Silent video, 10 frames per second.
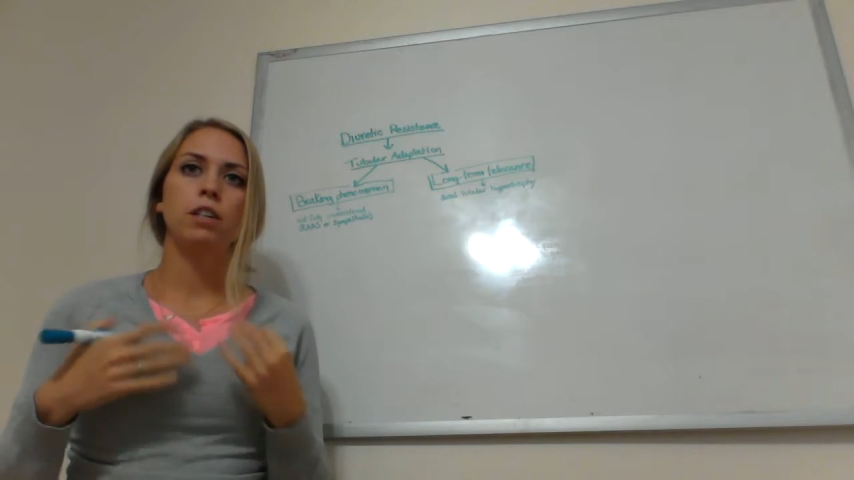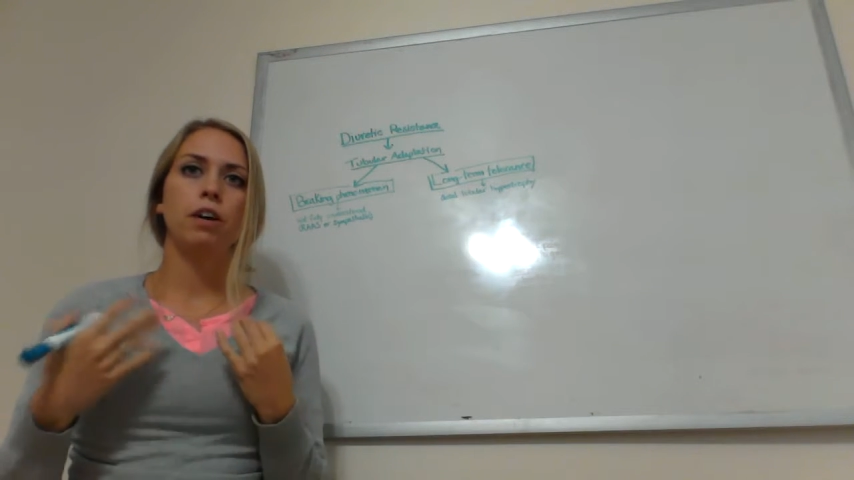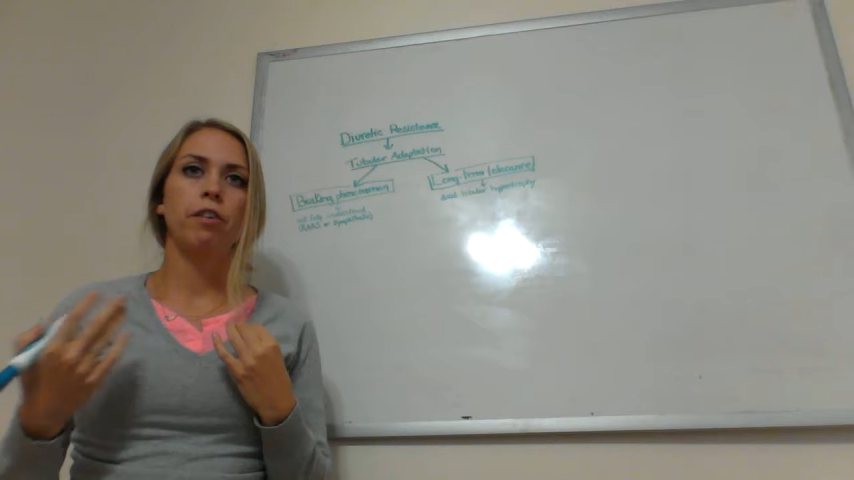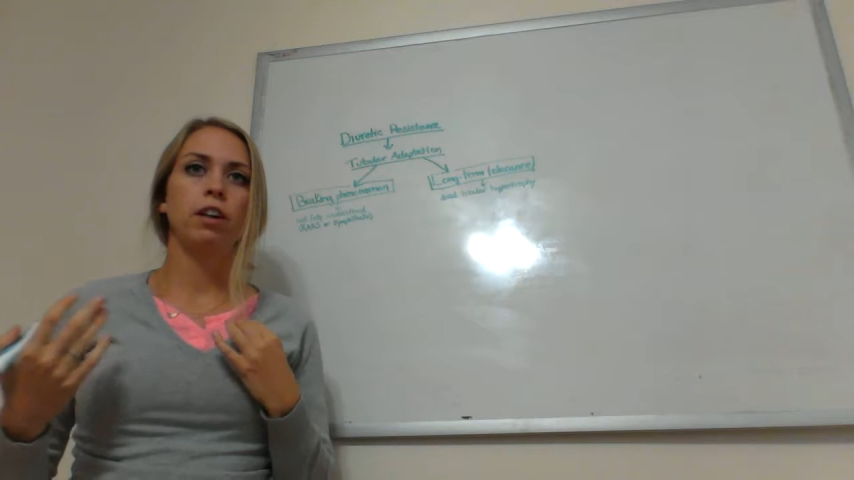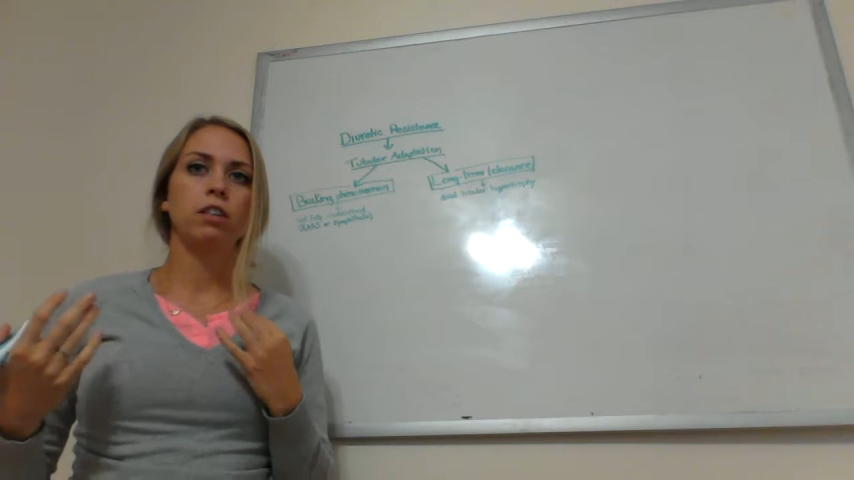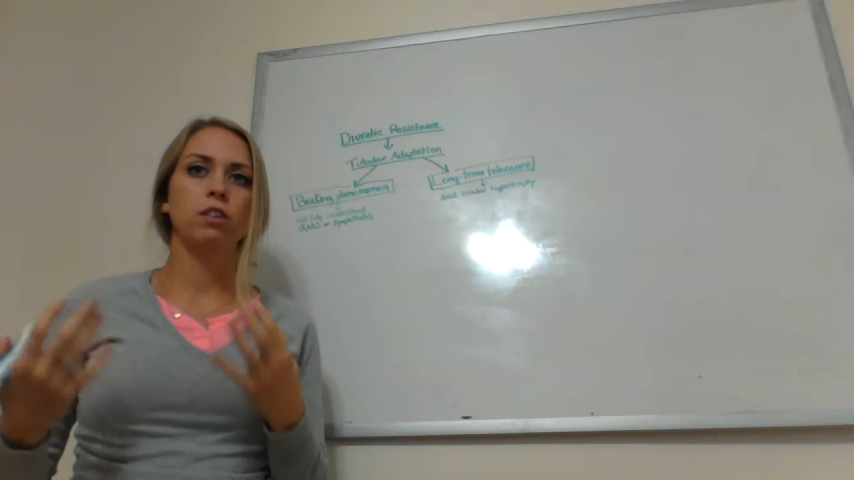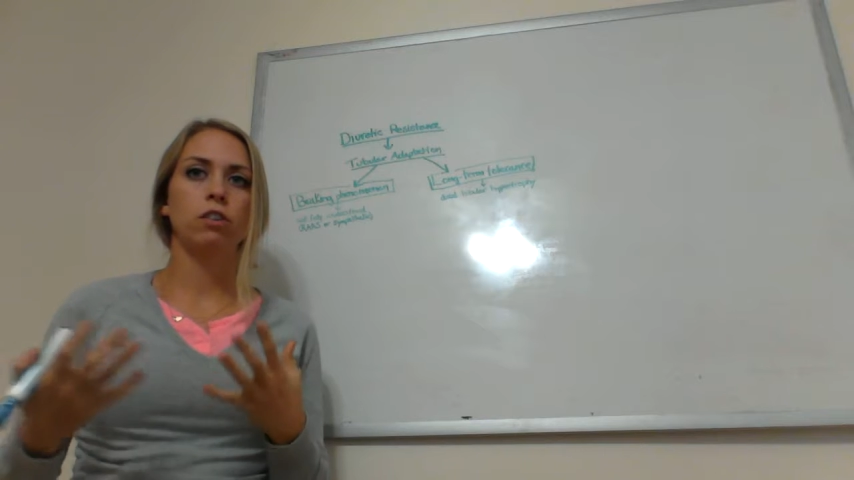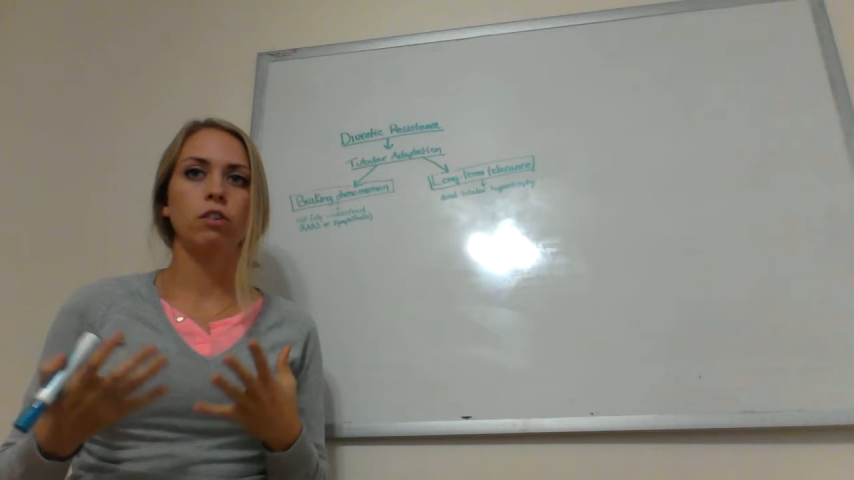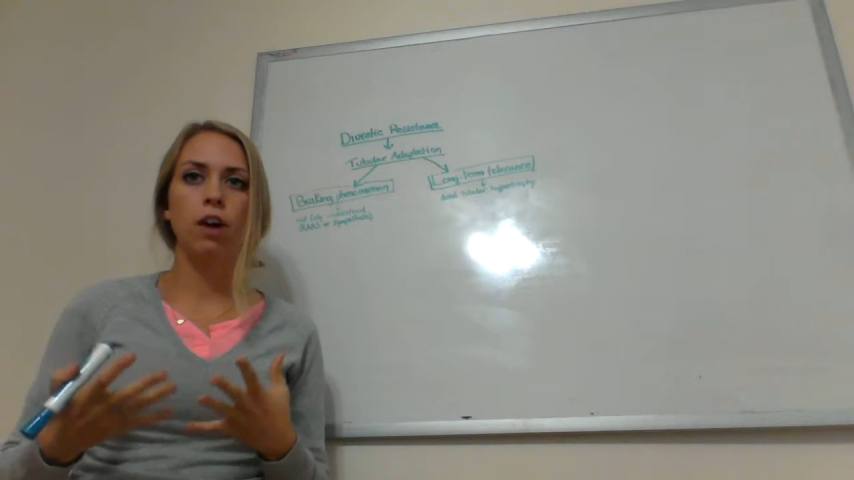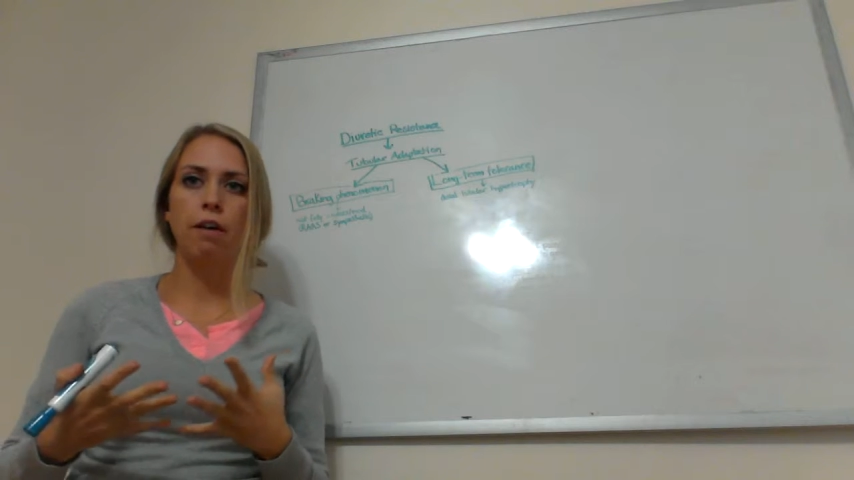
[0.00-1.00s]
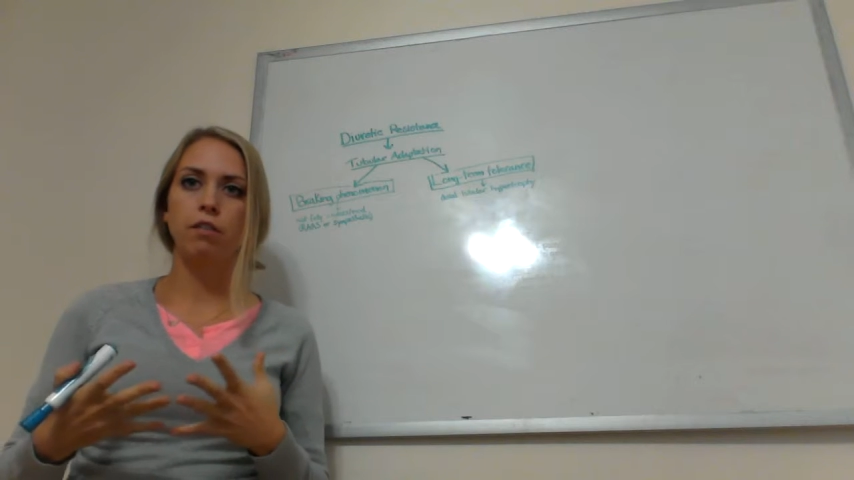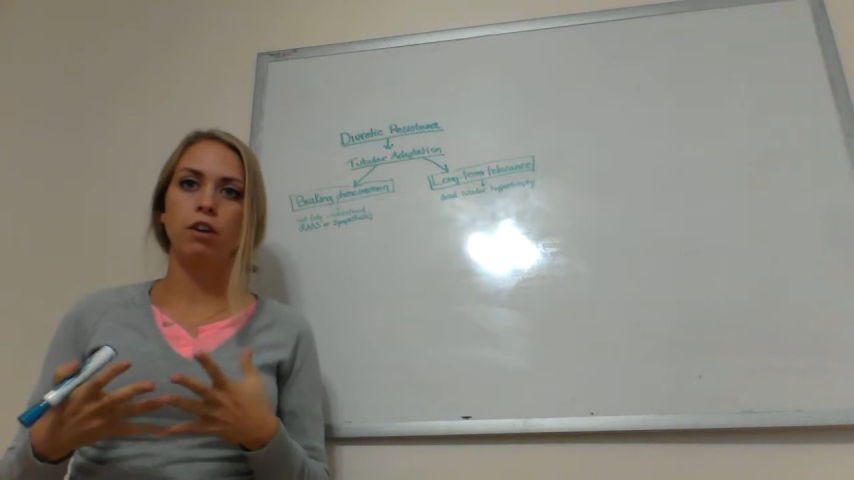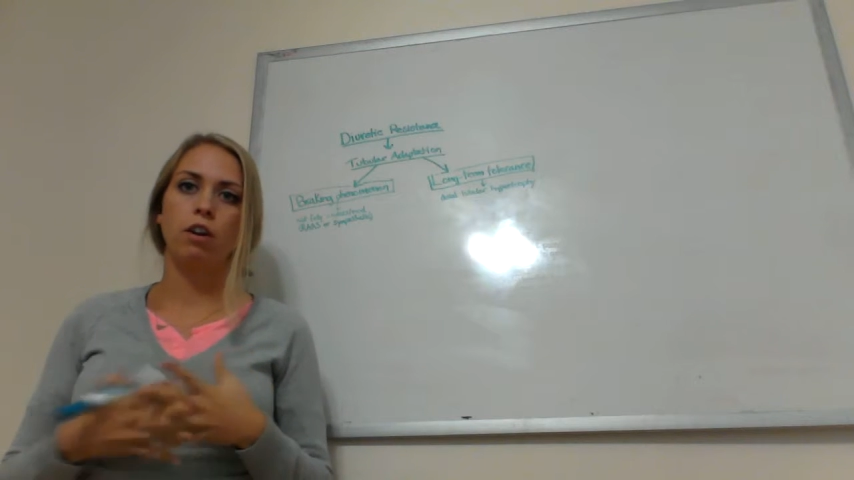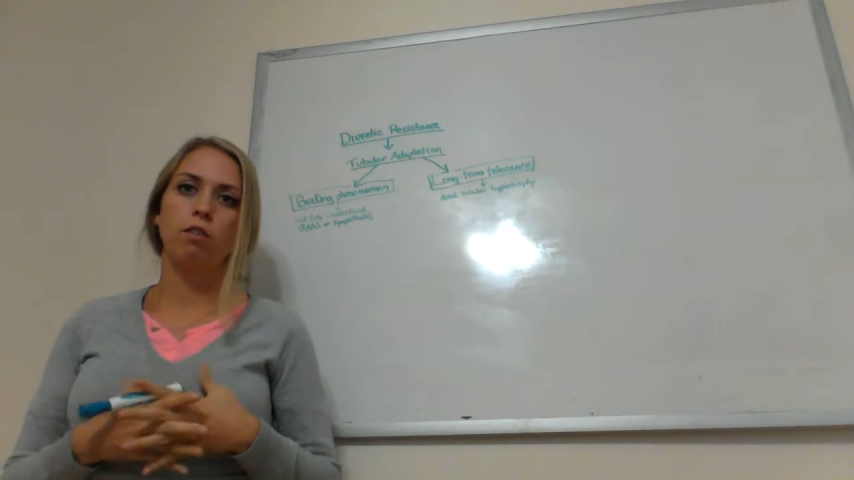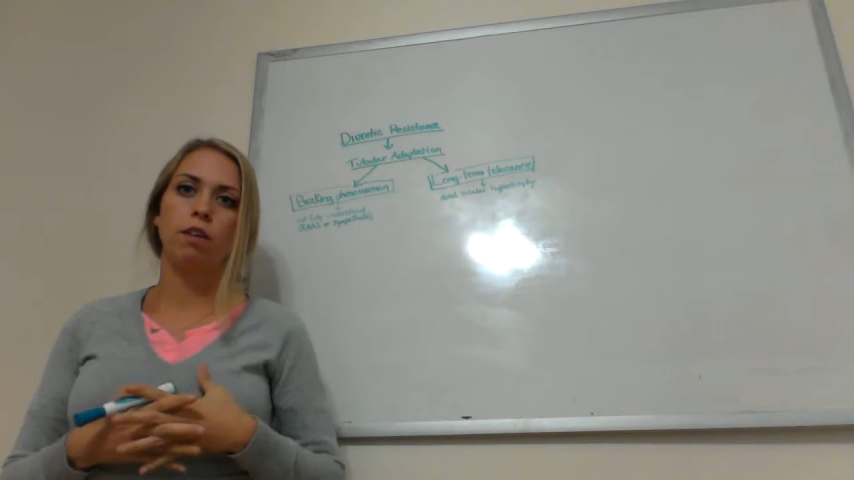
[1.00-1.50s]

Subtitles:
diuretics still don't have a good